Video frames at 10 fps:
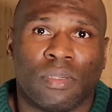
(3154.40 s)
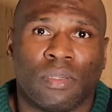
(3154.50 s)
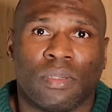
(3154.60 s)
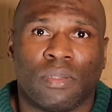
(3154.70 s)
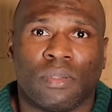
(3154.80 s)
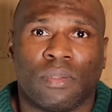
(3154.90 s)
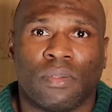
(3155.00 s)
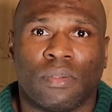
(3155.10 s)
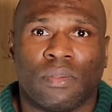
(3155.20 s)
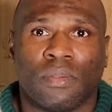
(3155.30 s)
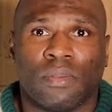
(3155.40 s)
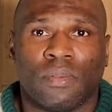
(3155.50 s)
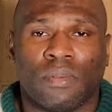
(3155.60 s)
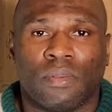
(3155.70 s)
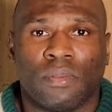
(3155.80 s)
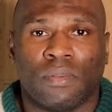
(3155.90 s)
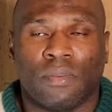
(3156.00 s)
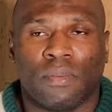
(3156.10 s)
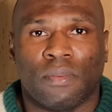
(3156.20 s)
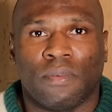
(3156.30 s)
Of course, because
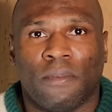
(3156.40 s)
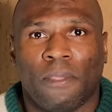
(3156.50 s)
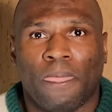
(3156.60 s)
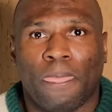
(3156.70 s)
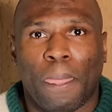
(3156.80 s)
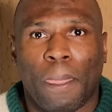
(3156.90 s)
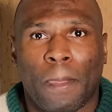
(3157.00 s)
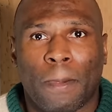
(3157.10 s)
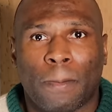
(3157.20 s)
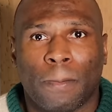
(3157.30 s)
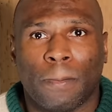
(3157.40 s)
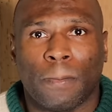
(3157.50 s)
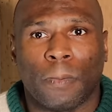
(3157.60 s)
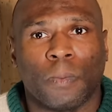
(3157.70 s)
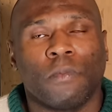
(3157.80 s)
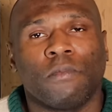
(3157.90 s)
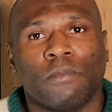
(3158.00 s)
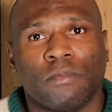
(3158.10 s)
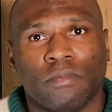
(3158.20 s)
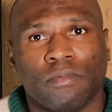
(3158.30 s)
there is no hopes. There isn't that
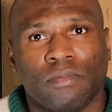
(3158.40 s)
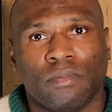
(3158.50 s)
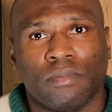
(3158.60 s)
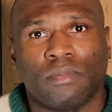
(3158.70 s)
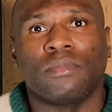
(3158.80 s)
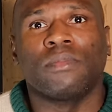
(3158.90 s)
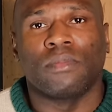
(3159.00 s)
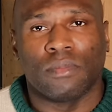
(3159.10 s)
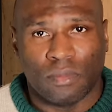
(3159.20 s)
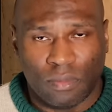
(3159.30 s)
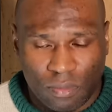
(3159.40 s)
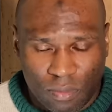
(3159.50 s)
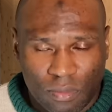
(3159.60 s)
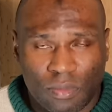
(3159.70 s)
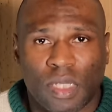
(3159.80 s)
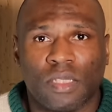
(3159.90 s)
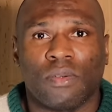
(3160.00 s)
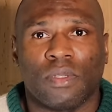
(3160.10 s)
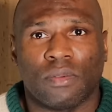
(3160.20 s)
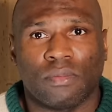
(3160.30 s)
little light shining through. So the little
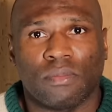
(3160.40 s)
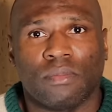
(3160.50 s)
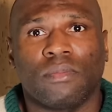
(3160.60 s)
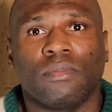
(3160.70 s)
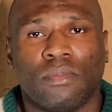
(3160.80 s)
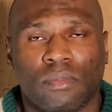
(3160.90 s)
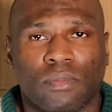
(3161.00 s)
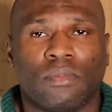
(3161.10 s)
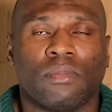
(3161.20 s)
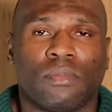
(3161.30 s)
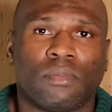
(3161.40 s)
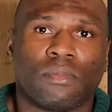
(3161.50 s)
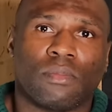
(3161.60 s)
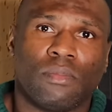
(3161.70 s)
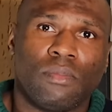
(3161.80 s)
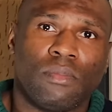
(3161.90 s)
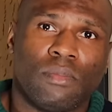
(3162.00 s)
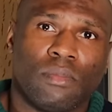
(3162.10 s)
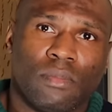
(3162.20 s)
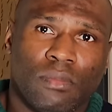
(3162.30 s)
light shining through, you have to create that hope
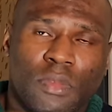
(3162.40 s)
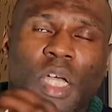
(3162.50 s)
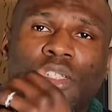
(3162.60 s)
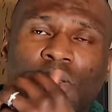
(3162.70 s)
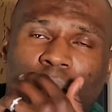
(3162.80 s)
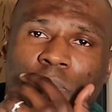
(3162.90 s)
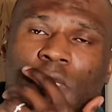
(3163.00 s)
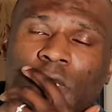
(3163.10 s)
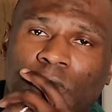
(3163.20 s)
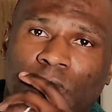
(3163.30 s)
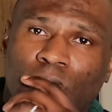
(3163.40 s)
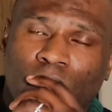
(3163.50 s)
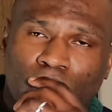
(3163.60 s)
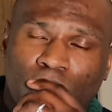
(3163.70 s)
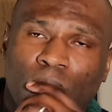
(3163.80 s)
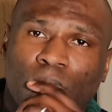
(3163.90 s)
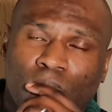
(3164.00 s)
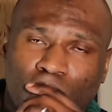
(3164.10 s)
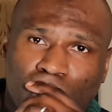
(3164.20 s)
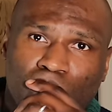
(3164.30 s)
yourself because there is no light. And so you
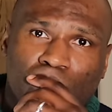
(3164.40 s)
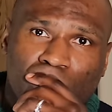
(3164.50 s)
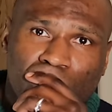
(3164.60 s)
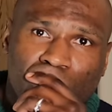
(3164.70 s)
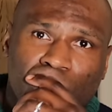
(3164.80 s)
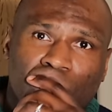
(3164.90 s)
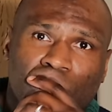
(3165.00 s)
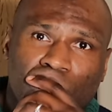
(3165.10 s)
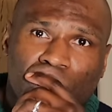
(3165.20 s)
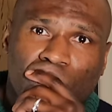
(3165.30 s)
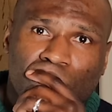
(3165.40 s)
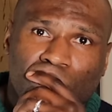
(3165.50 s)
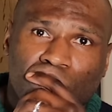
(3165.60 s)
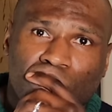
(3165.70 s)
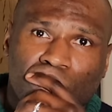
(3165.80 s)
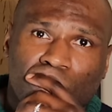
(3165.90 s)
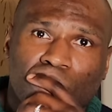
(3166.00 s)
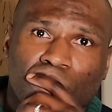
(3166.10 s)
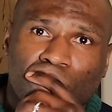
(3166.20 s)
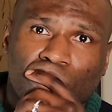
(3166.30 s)
found that, whether it be family
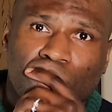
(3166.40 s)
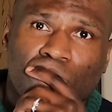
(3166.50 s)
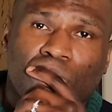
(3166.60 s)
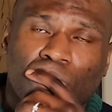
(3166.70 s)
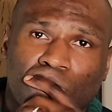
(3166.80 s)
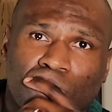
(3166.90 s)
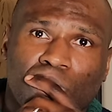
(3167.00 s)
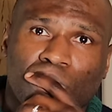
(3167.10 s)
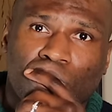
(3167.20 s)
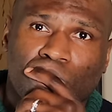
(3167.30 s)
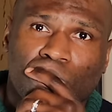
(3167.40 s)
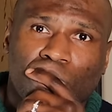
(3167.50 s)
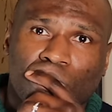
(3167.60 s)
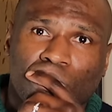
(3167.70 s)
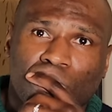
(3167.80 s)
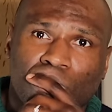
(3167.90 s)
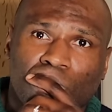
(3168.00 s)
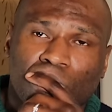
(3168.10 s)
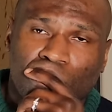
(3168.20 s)
support, friend support, and through your faith.